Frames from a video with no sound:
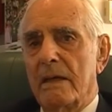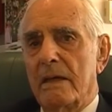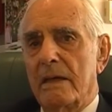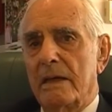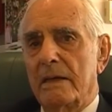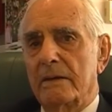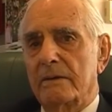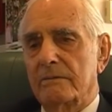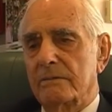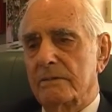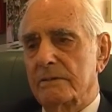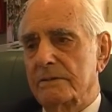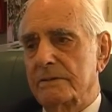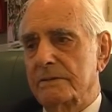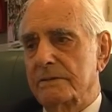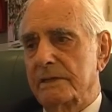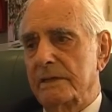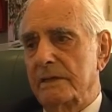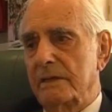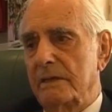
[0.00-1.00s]
it was
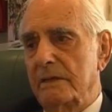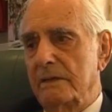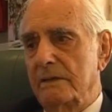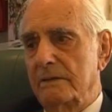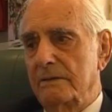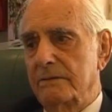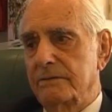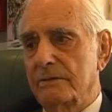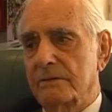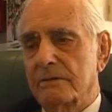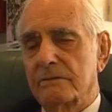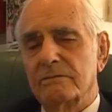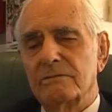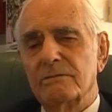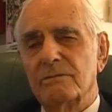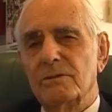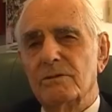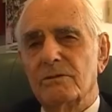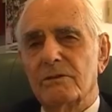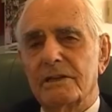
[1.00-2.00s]
still sort of
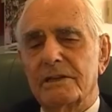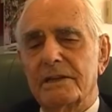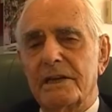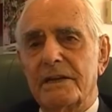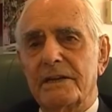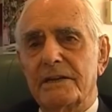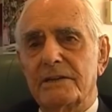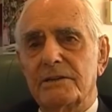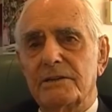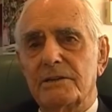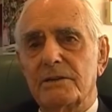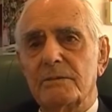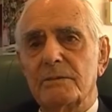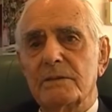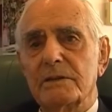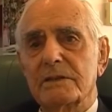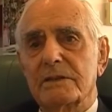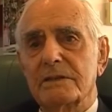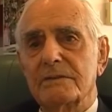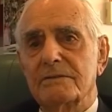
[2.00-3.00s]
more or less under
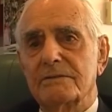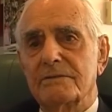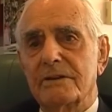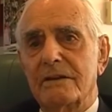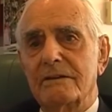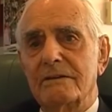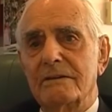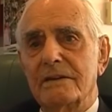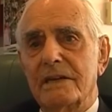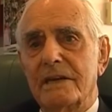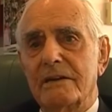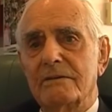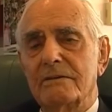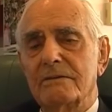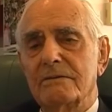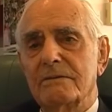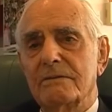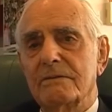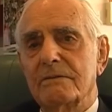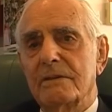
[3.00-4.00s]
German control.
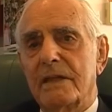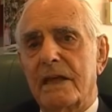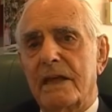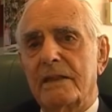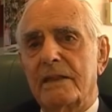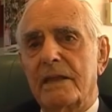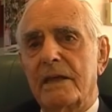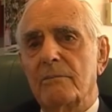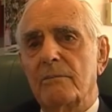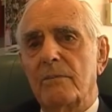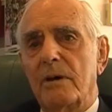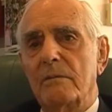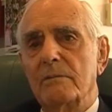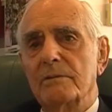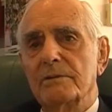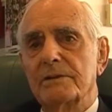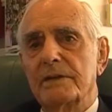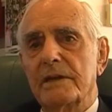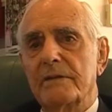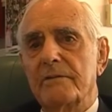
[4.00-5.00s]
They had their
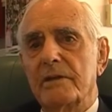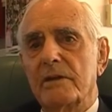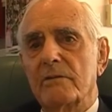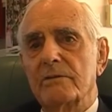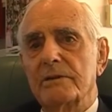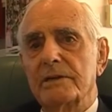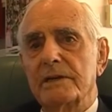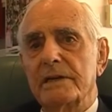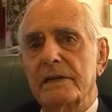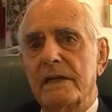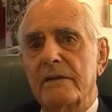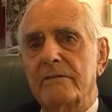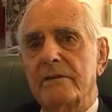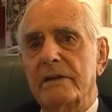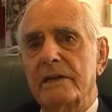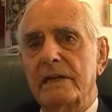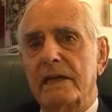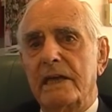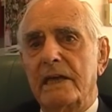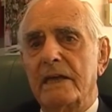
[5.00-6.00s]
bombers and everything. We didn't have
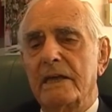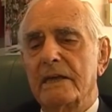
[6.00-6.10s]
any.